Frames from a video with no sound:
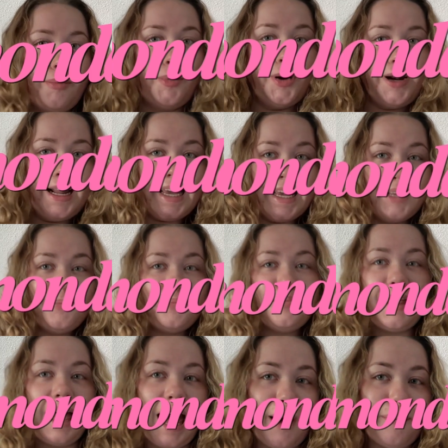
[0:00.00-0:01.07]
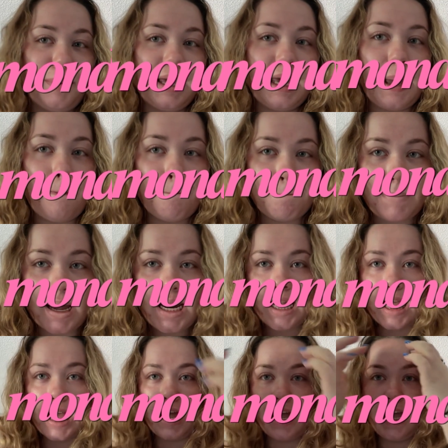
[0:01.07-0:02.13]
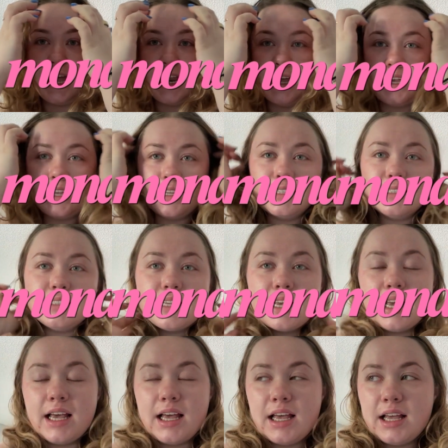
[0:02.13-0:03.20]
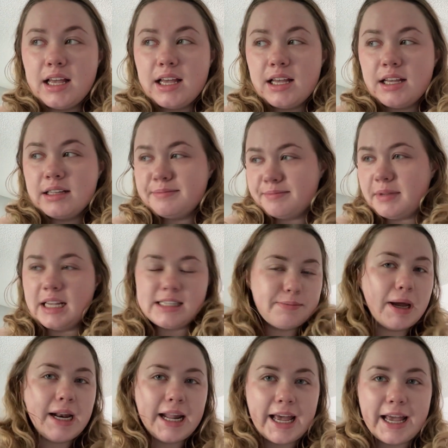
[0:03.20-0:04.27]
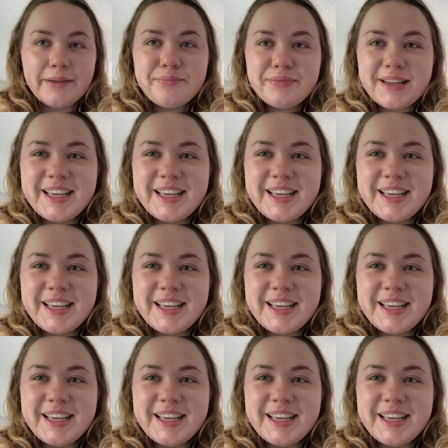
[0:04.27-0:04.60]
good morning happy monday it is it's monday